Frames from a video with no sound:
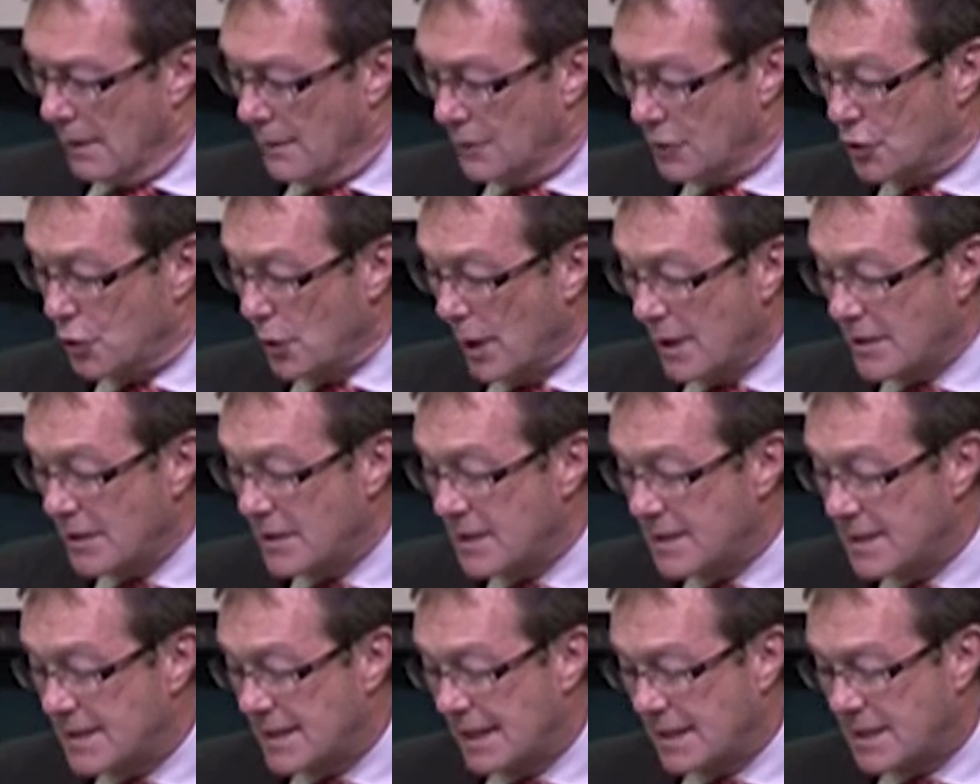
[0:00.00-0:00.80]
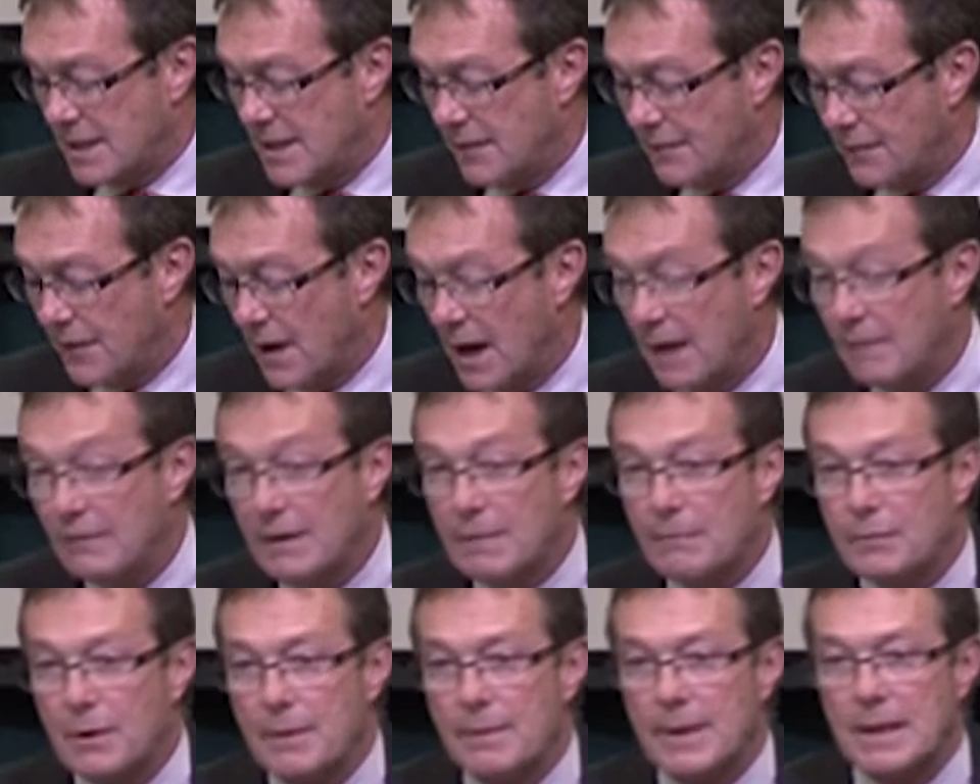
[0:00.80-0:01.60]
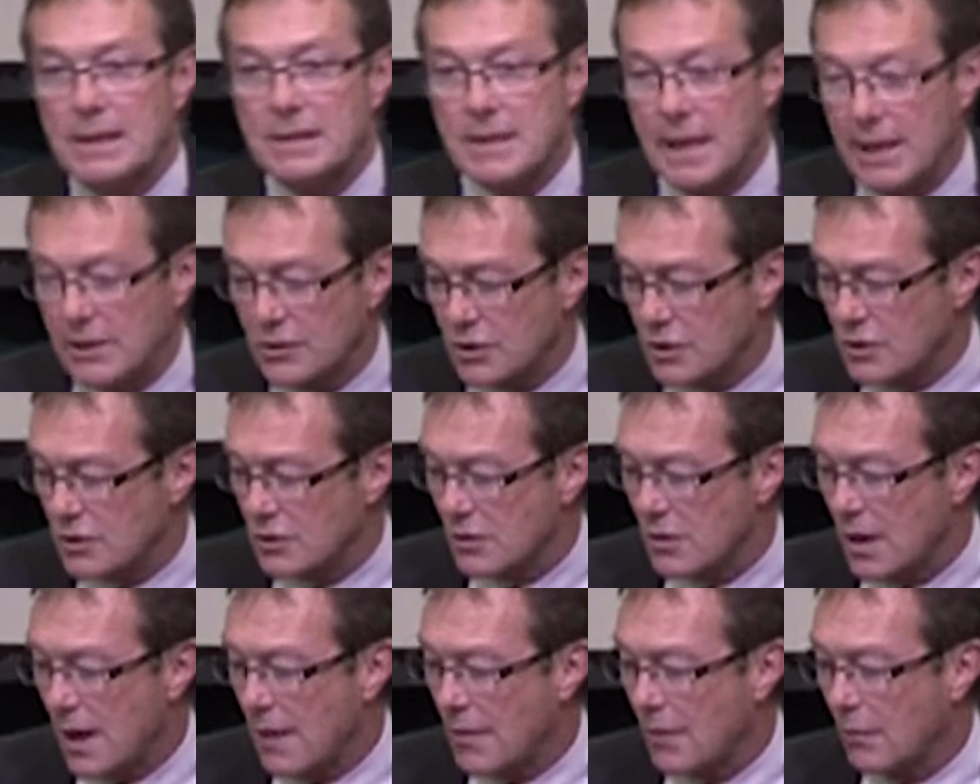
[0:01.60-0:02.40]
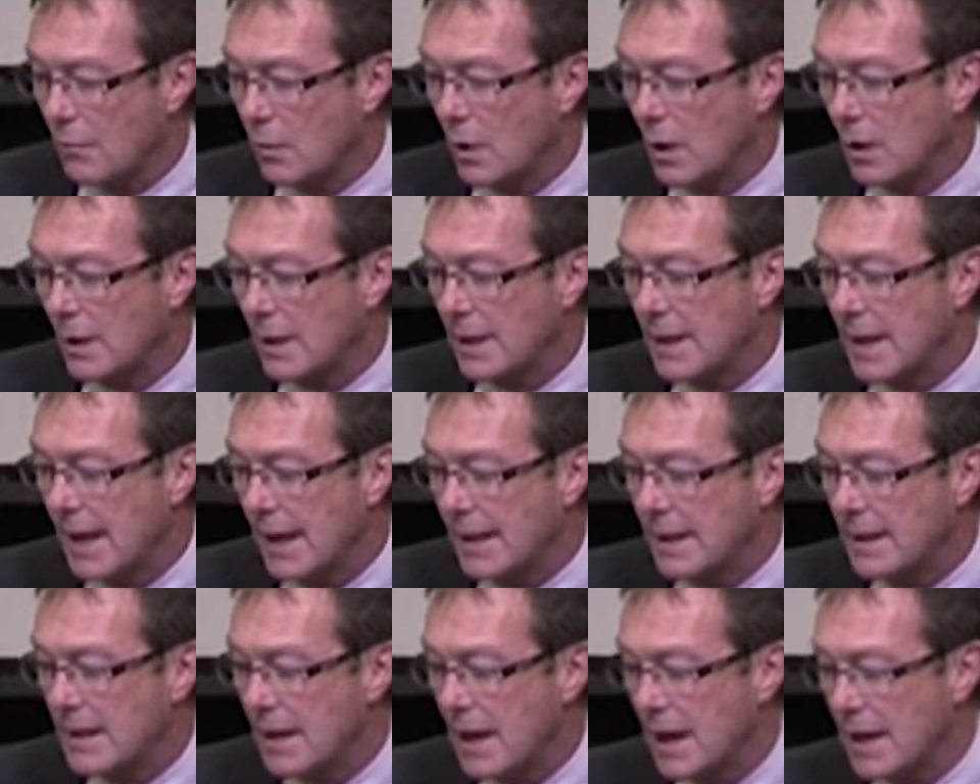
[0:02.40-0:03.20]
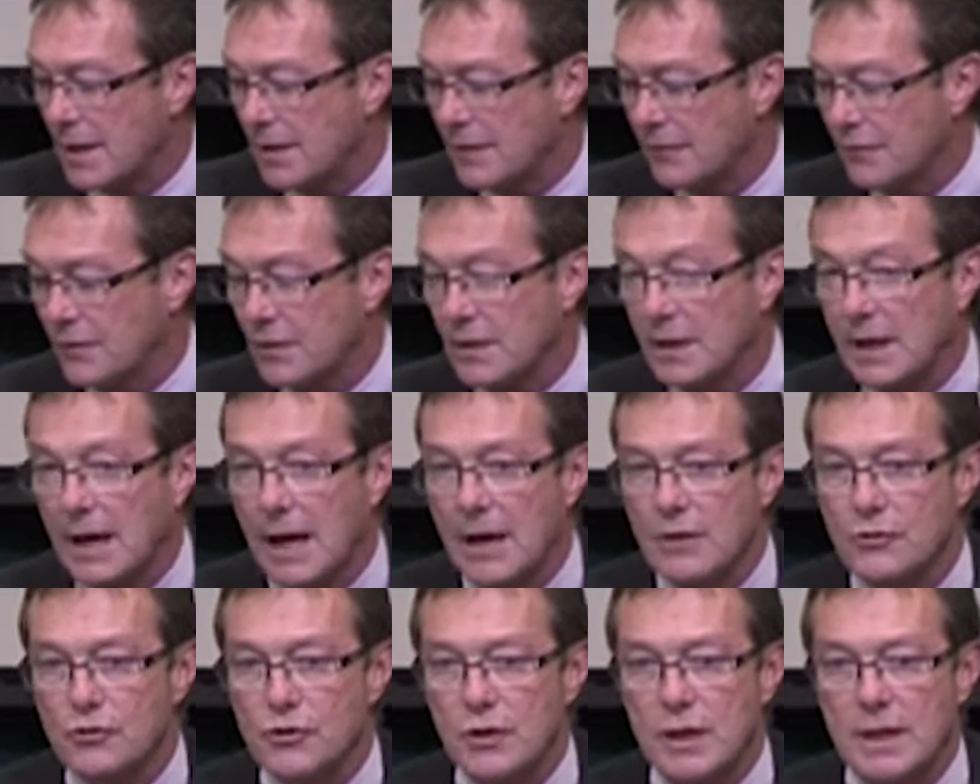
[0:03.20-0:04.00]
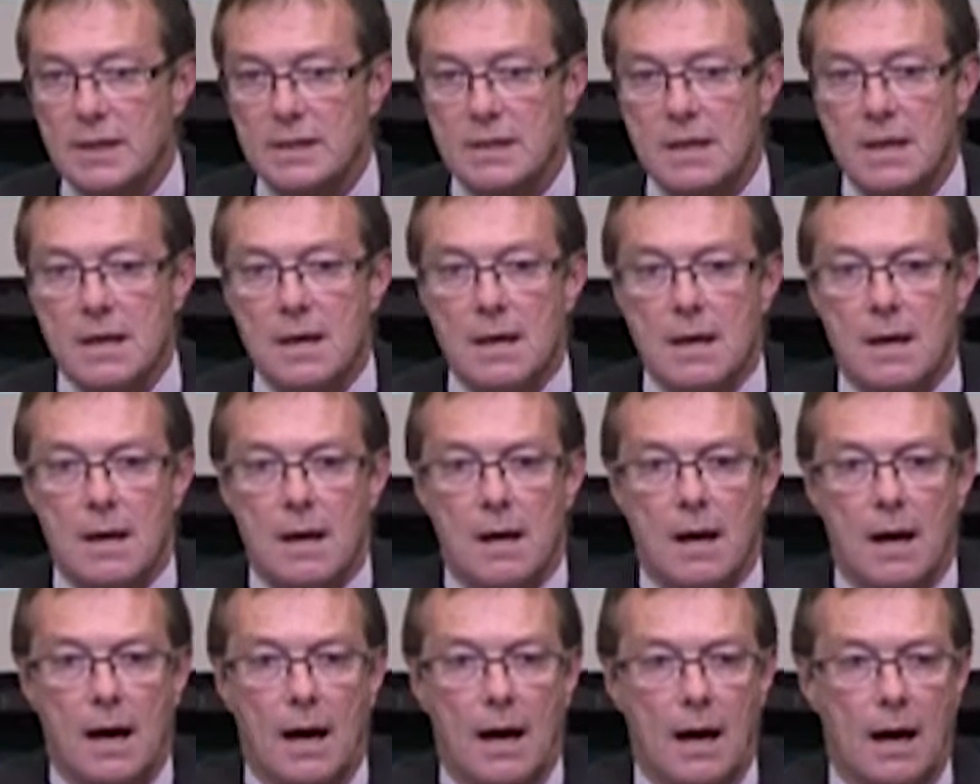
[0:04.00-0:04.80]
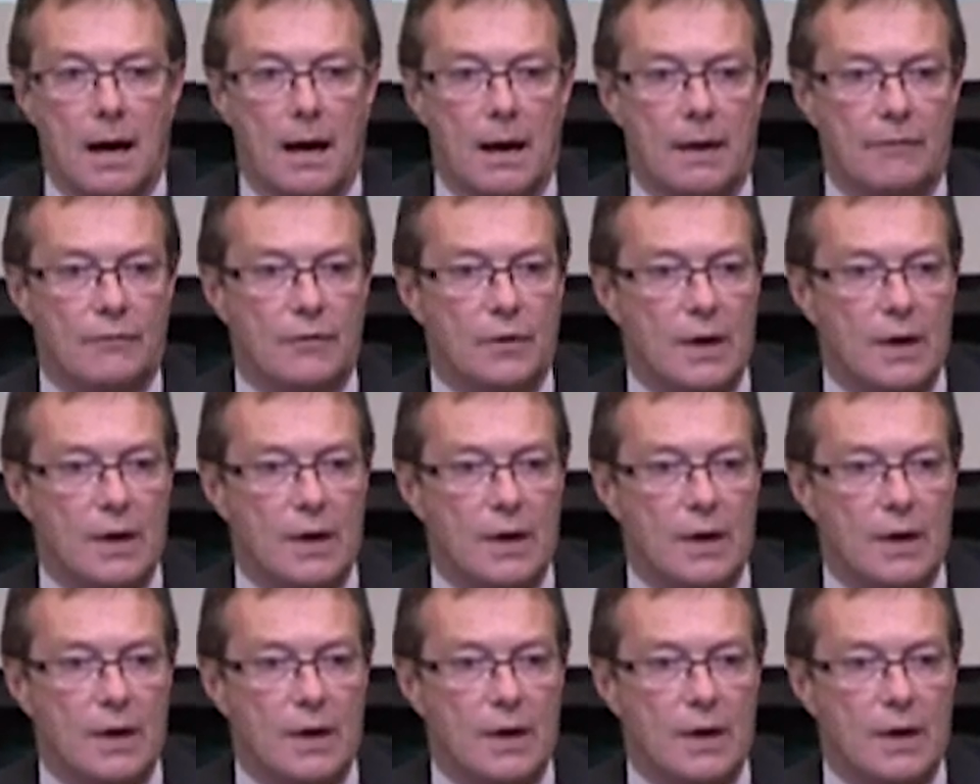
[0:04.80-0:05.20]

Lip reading: 265 implementations around the world in 89 different countries. If